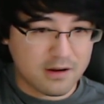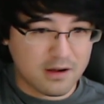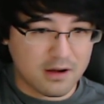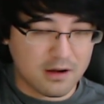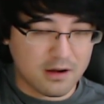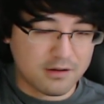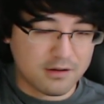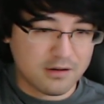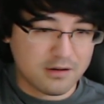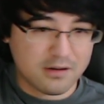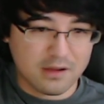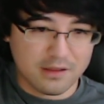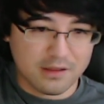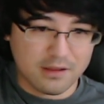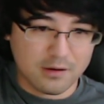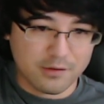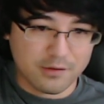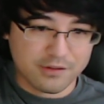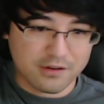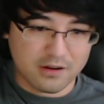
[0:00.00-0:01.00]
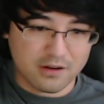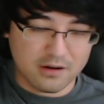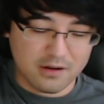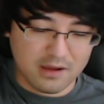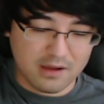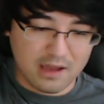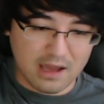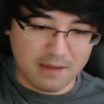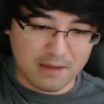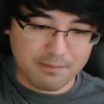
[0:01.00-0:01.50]
I think what's going
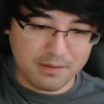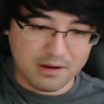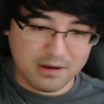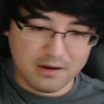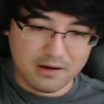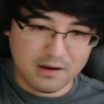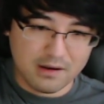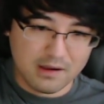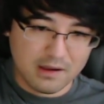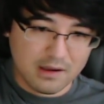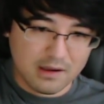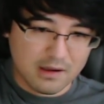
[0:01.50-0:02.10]
to happen,